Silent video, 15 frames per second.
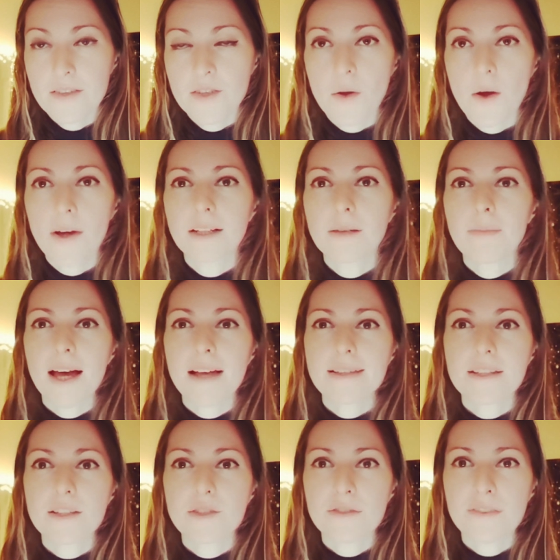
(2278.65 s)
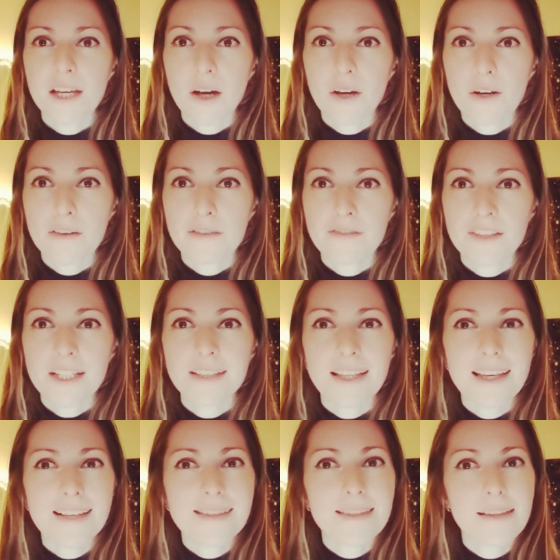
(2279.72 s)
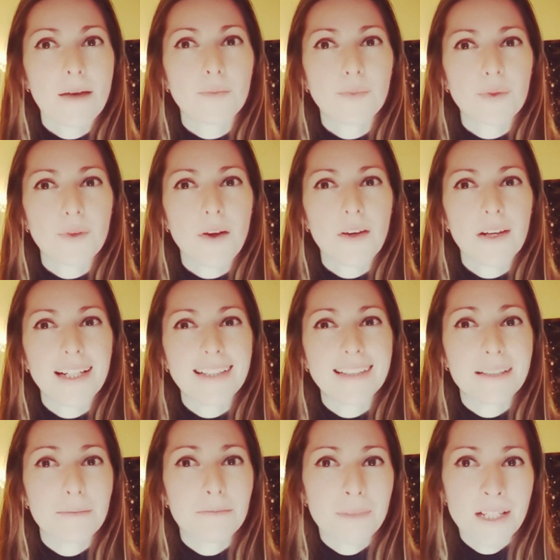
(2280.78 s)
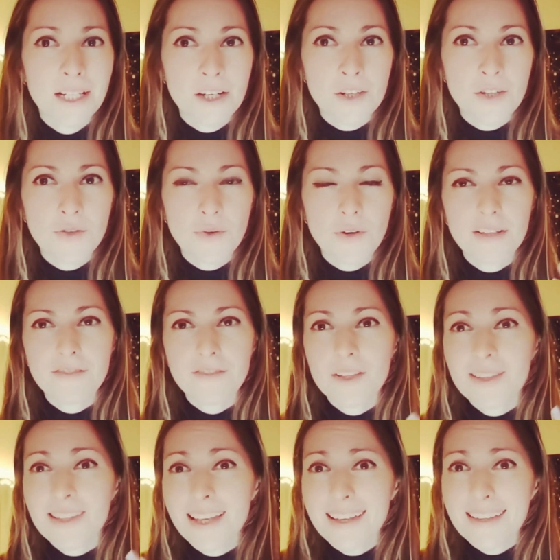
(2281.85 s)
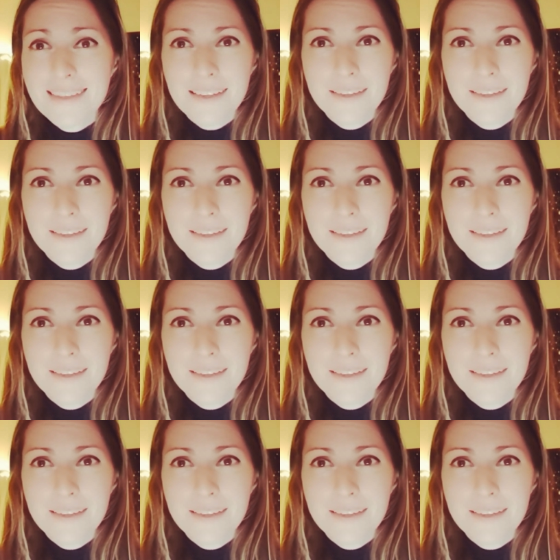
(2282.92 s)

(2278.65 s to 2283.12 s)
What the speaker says: So our capacity to think on our feet is temporarily diminished, or it feels like it's